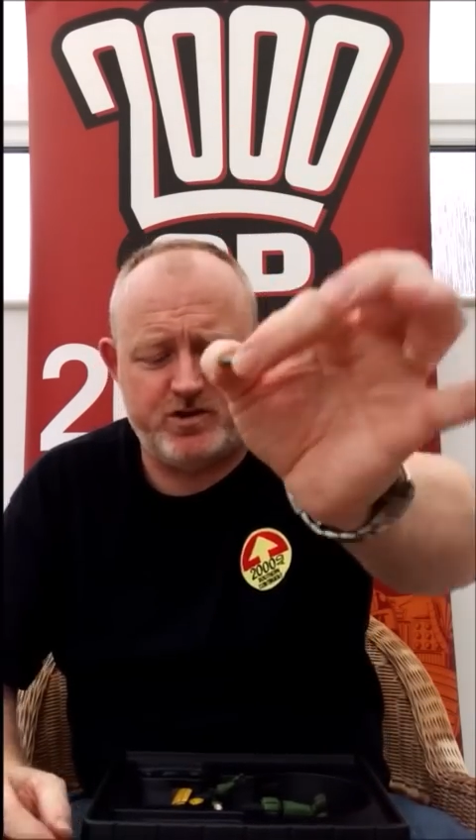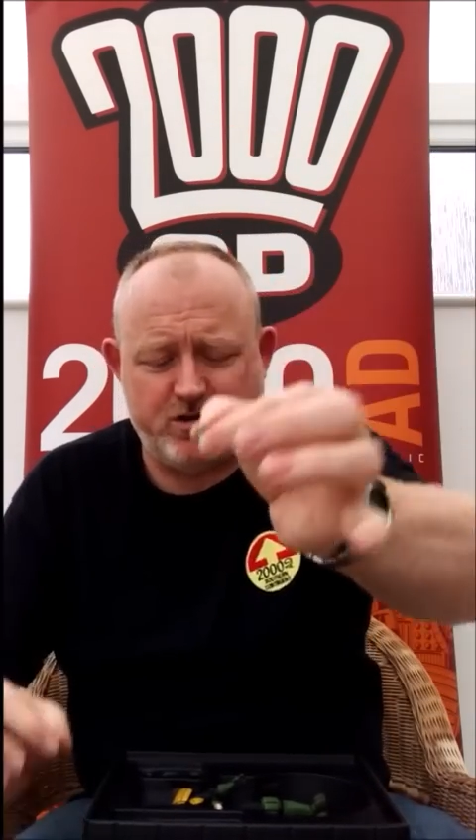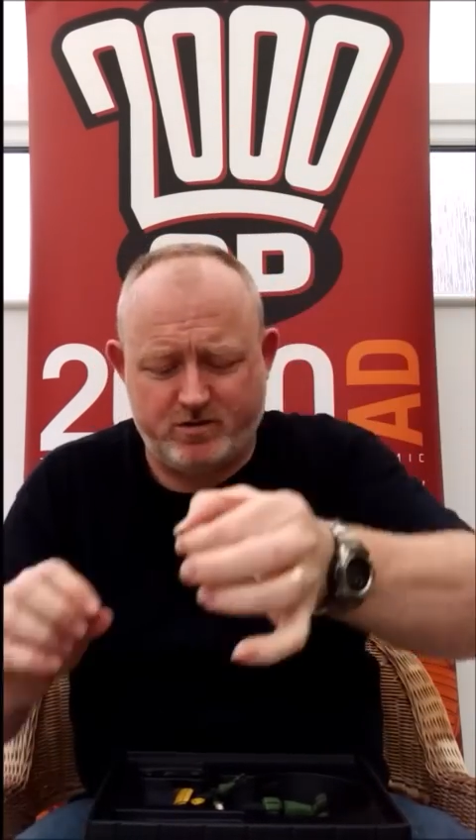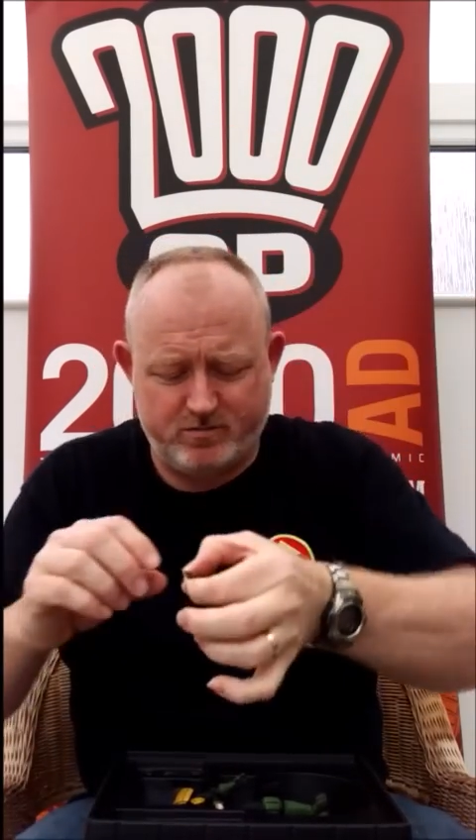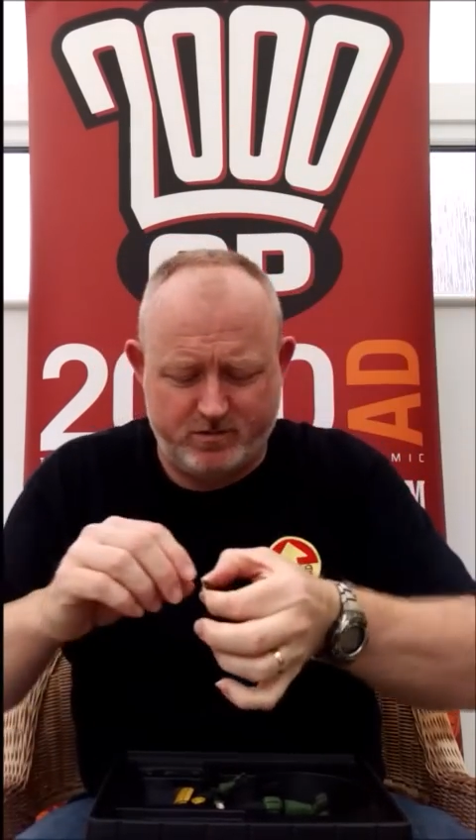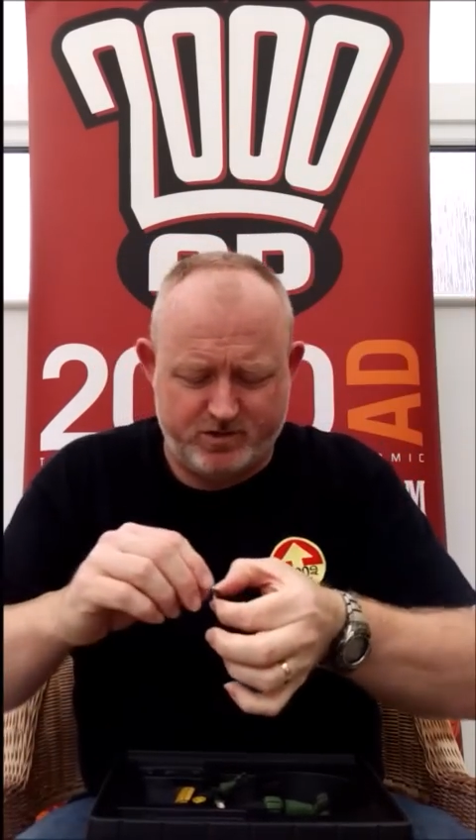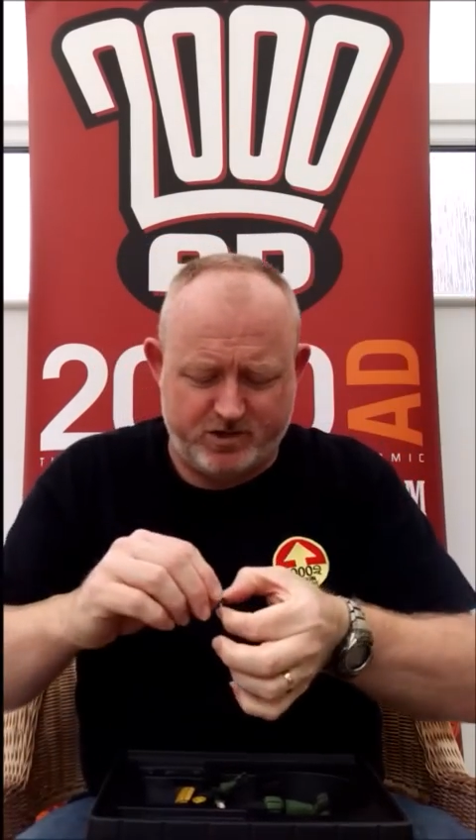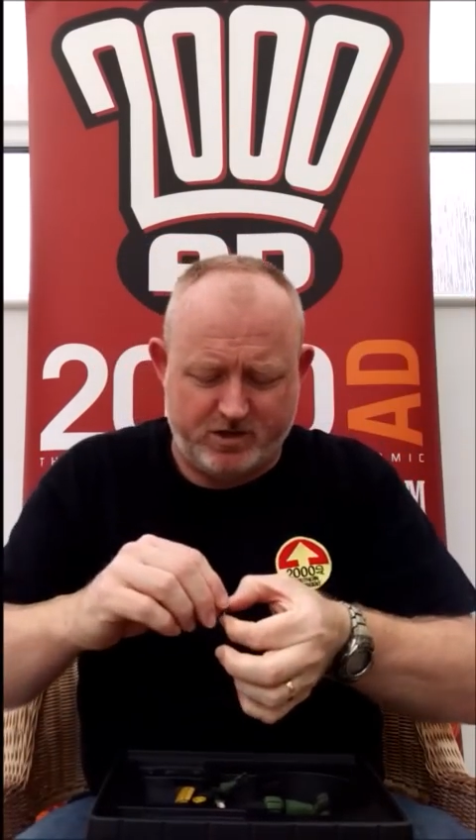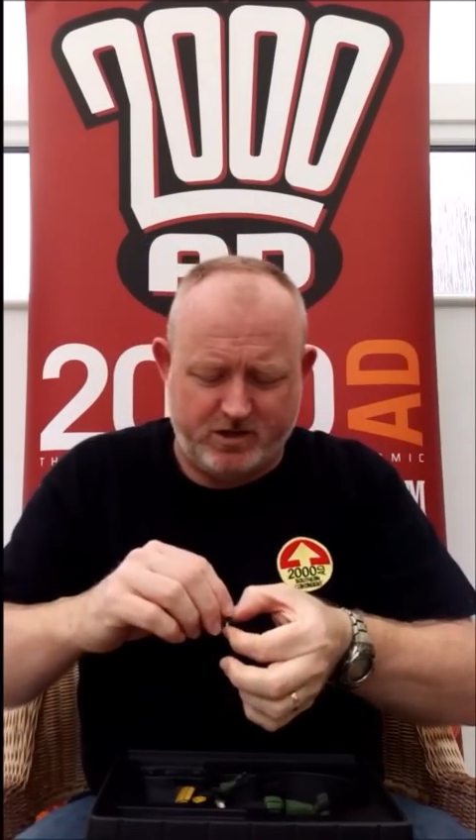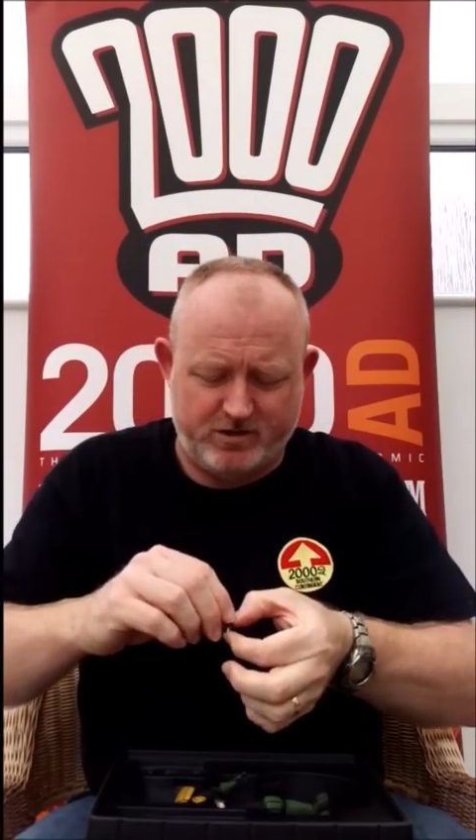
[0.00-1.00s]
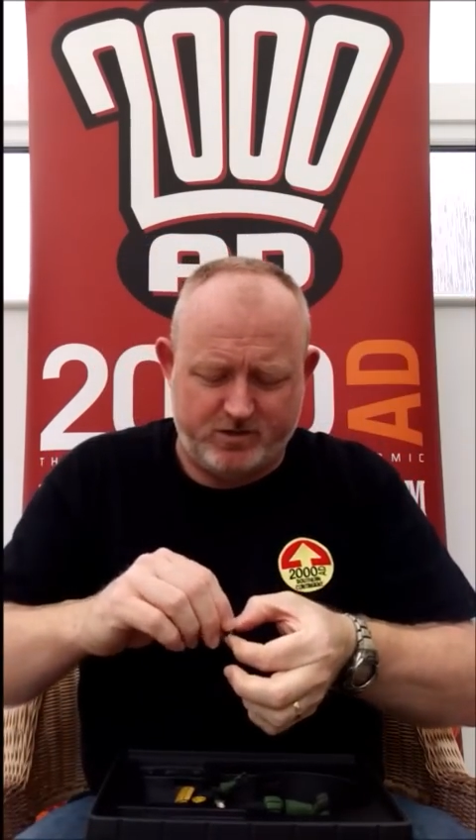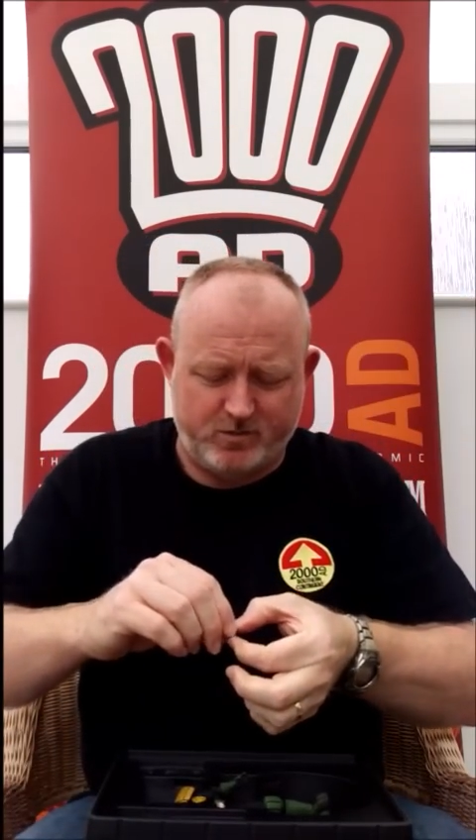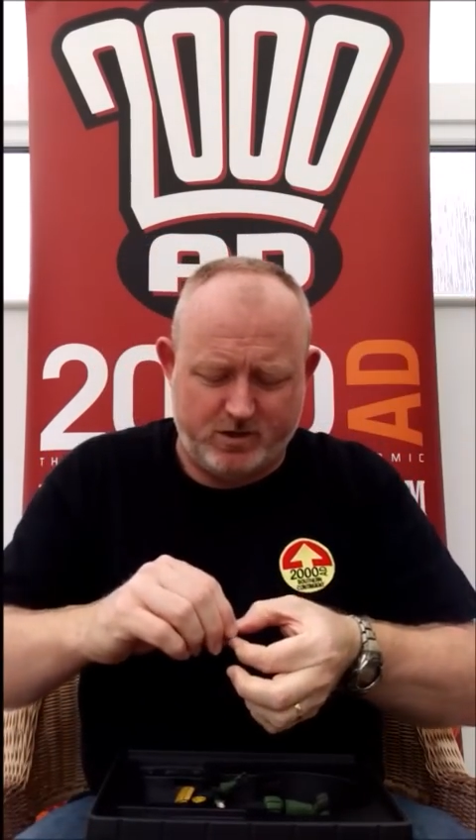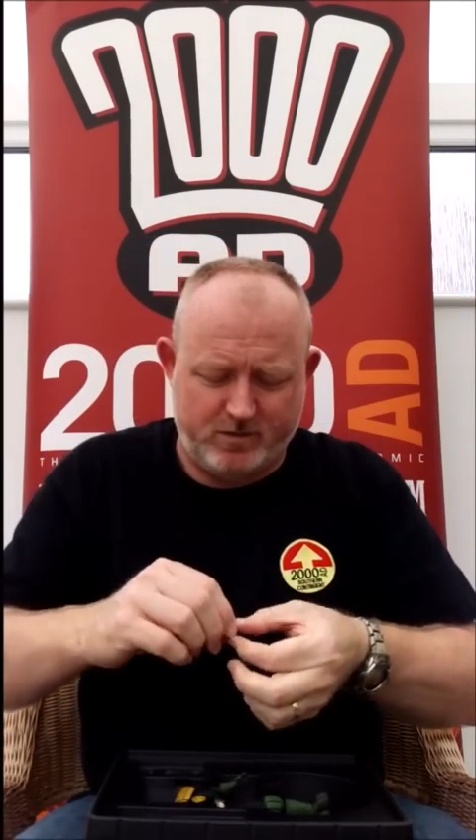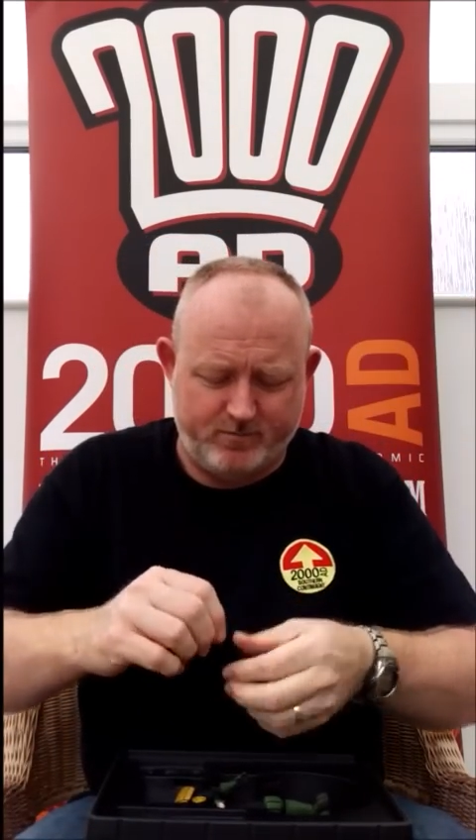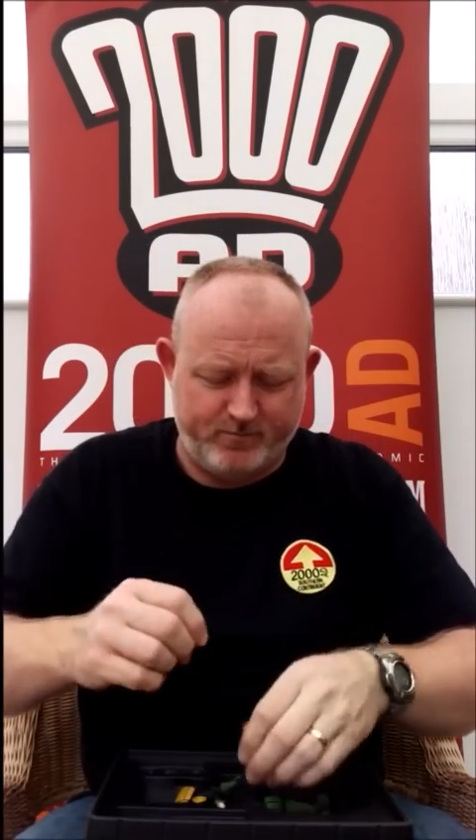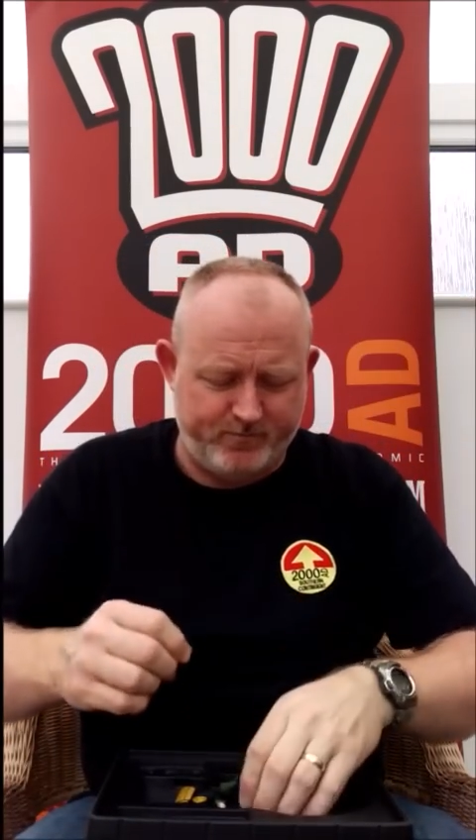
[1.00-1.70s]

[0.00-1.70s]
you'll see these as well.